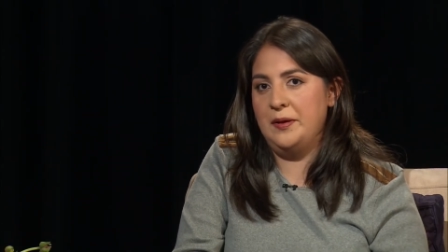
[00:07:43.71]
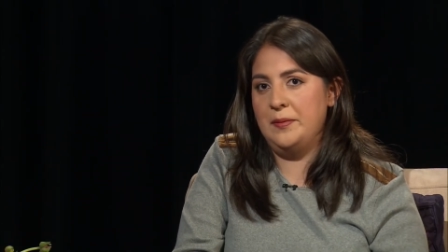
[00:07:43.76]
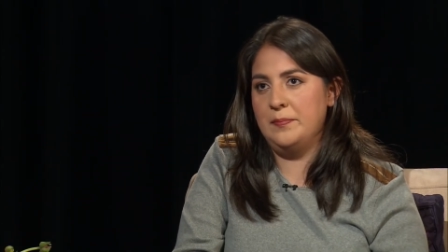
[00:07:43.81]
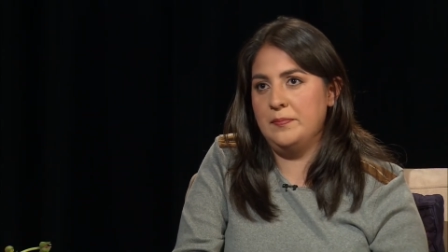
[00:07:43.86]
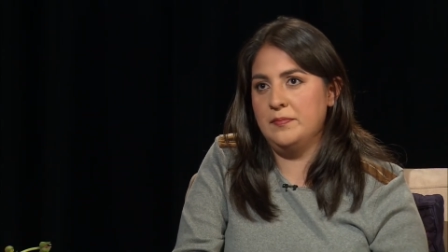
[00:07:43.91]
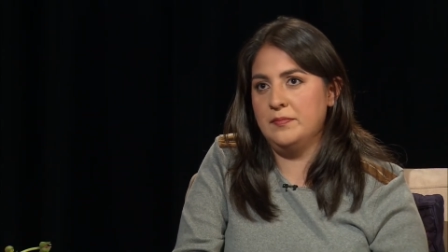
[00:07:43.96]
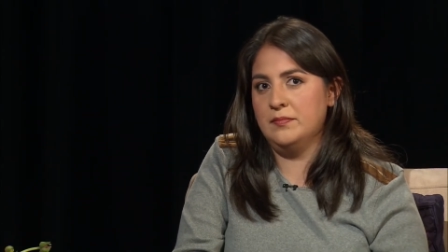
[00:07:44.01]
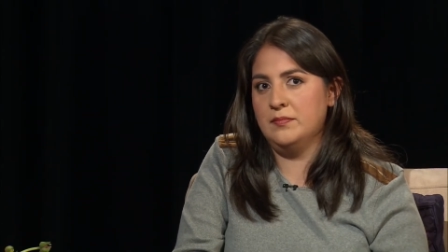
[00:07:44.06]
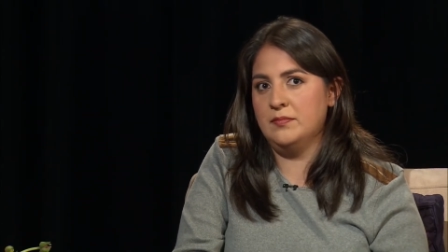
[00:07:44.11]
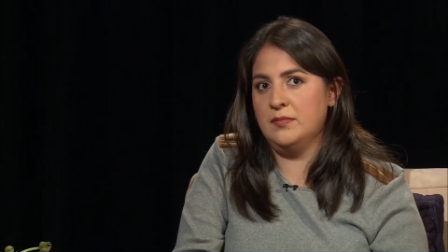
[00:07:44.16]

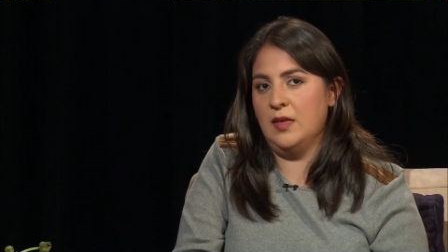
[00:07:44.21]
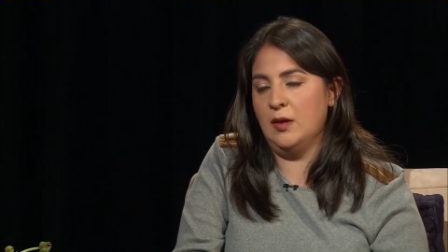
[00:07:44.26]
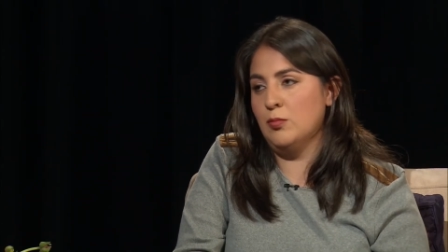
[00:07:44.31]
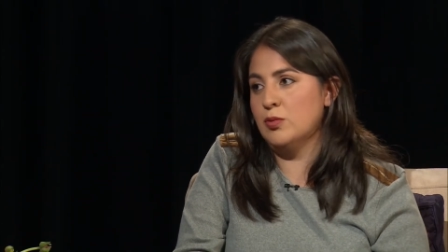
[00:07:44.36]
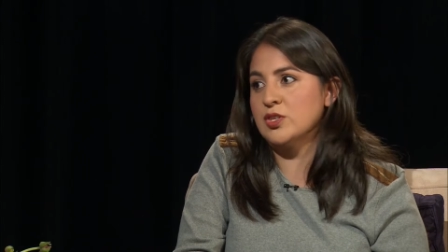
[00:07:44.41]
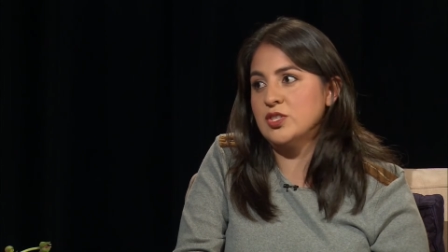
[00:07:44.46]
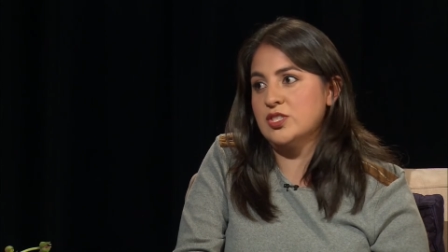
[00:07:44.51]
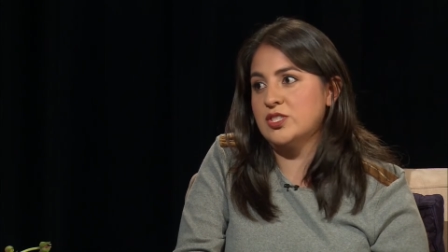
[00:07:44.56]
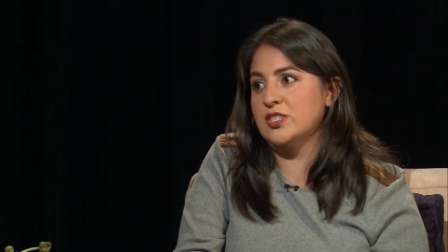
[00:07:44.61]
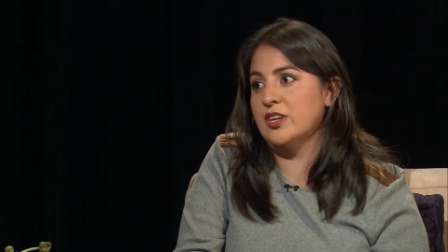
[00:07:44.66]
um, it
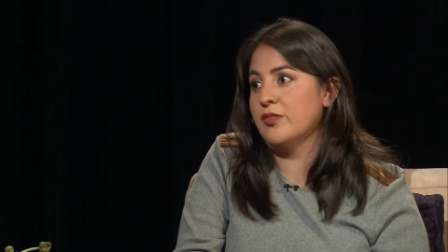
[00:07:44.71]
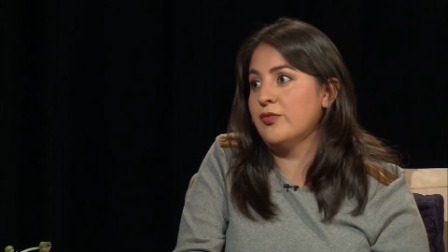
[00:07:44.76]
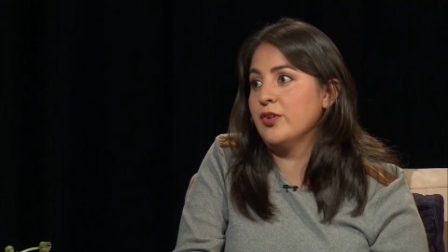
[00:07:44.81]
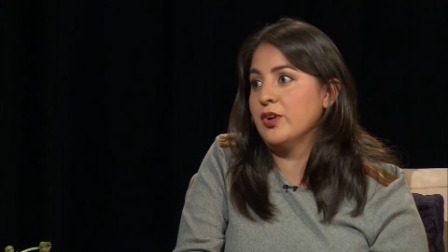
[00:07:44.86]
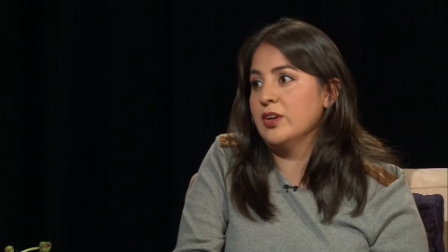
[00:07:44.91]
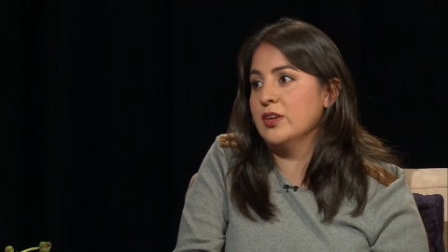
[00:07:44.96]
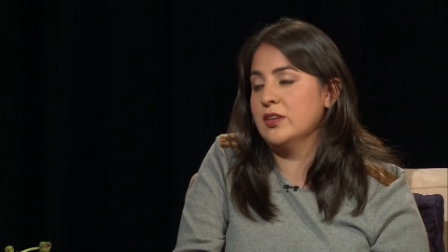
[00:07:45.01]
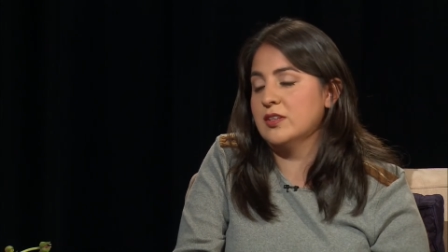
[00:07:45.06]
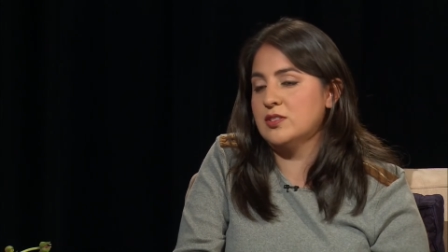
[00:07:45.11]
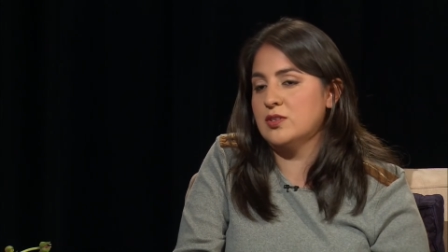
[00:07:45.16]
was
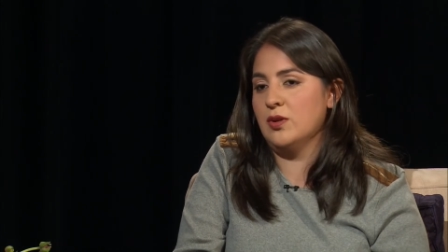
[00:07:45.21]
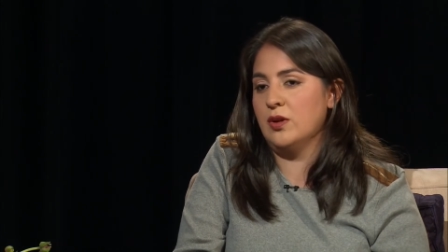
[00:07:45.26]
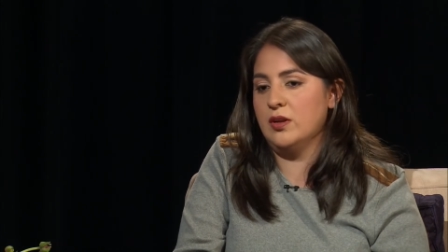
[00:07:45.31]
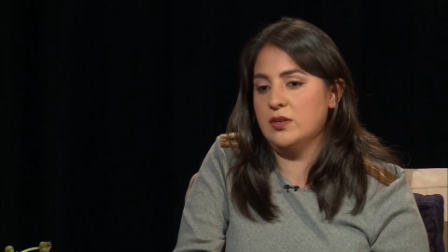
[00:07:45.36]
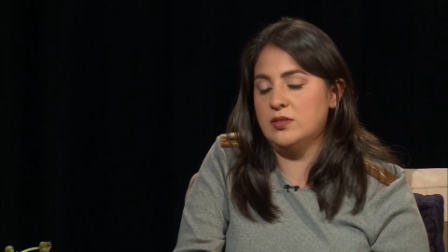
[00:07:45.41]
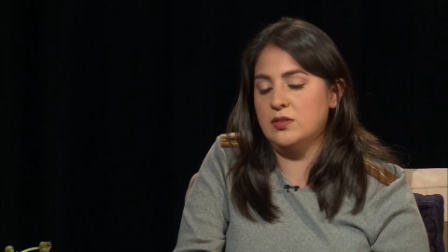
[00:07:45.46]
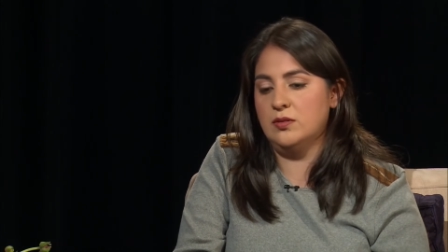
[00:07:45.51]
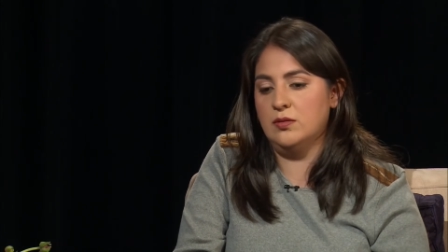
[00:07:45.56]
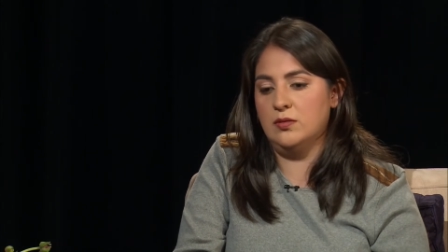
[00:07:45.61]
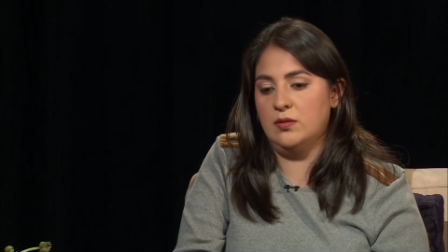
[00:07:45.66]
different. And so I
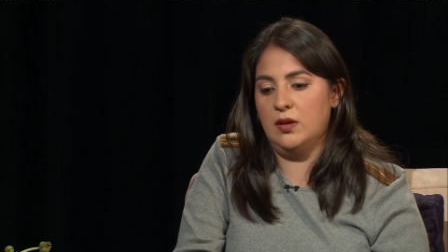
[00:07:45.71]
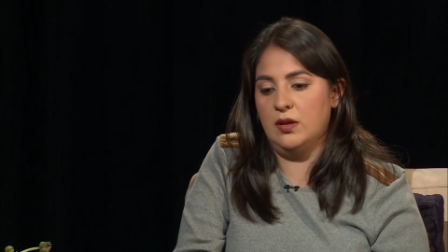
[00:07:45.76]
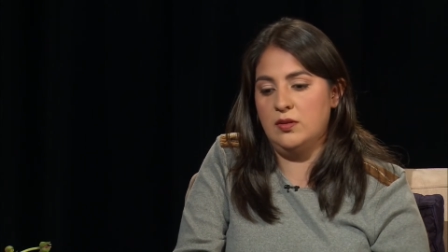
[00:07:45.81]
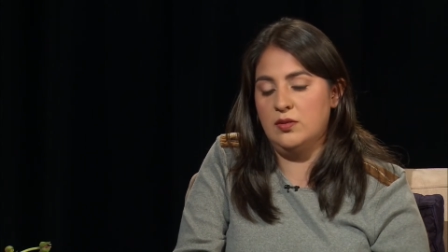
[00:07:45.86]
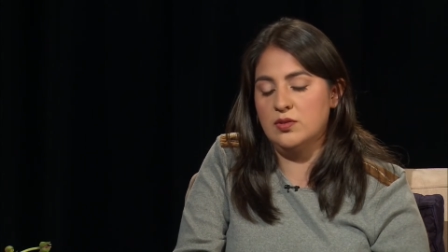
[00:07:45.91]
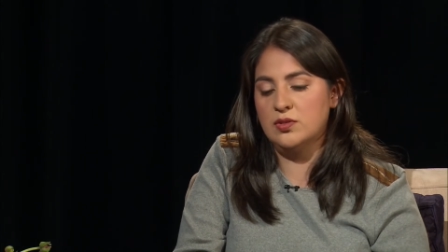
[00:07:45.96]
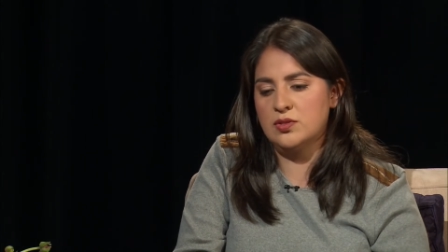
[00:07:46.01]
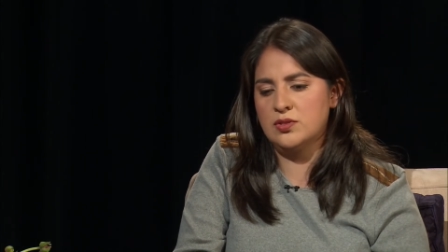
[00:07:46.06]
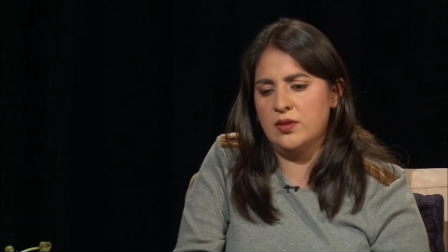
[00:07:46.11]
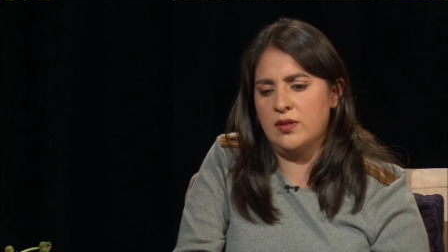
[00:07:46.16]
had to get
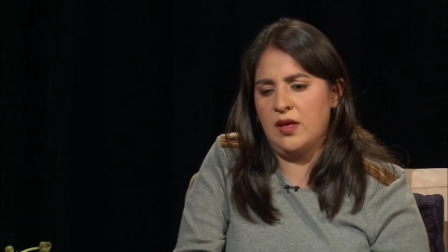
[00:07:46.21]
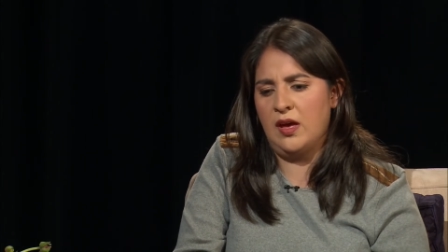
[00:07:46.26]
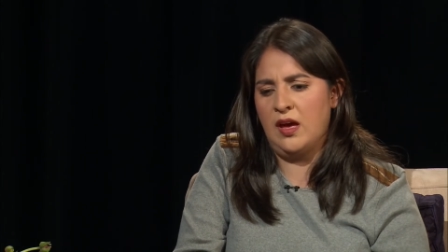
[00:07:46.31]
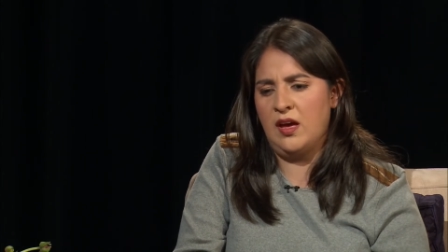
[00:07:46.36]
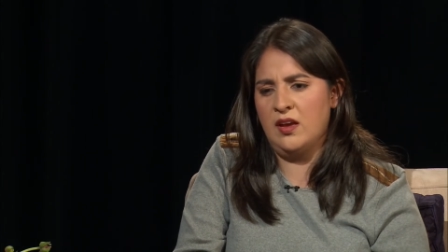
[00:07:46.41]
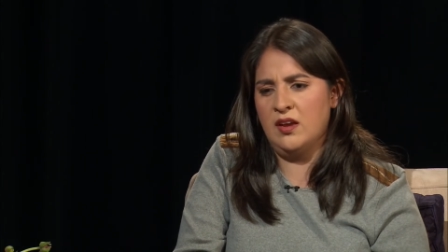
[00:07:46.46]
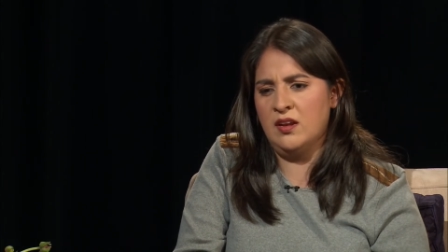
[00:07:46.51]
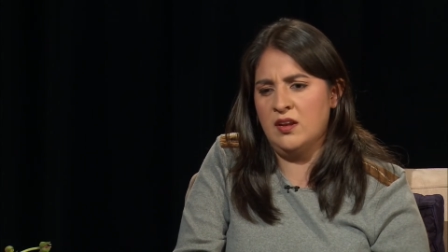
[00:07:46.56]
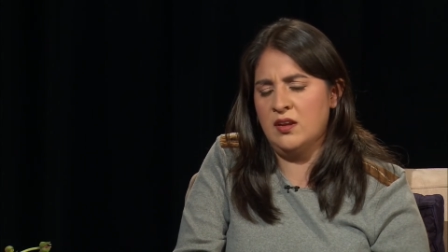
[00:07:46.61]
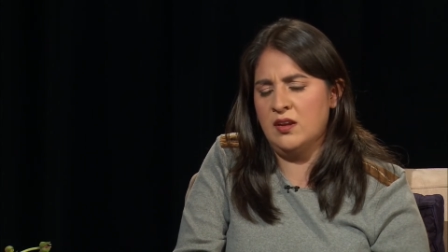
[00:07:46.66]
used to
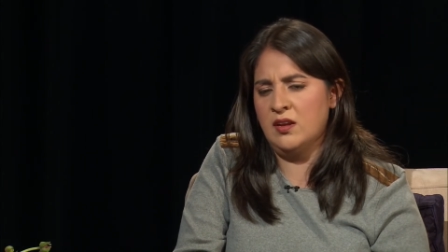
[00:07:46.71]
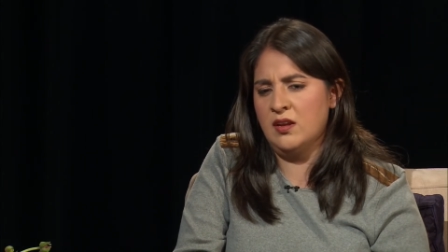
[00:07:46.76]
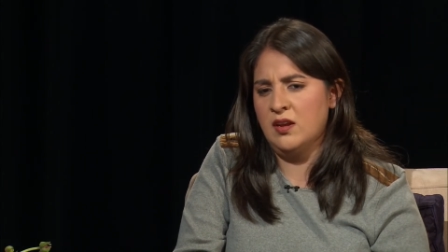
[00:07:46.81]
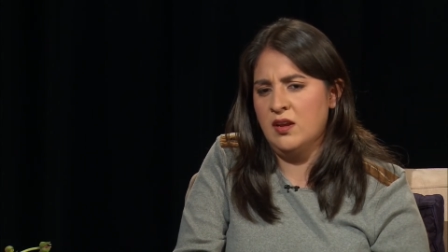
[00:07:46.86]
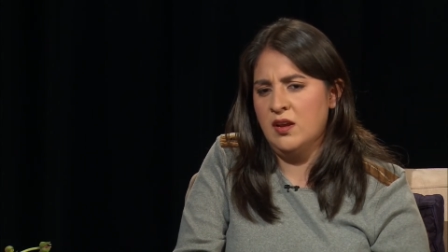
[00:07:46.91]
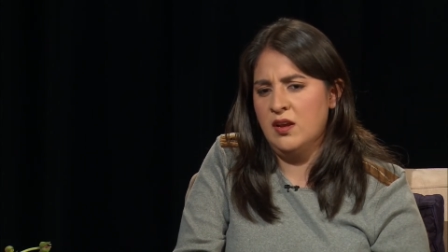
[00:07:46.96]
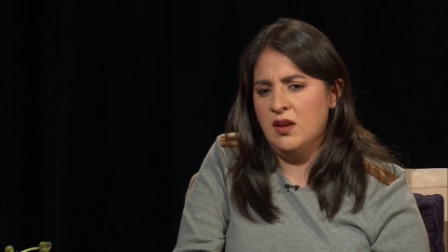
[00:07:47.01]
that and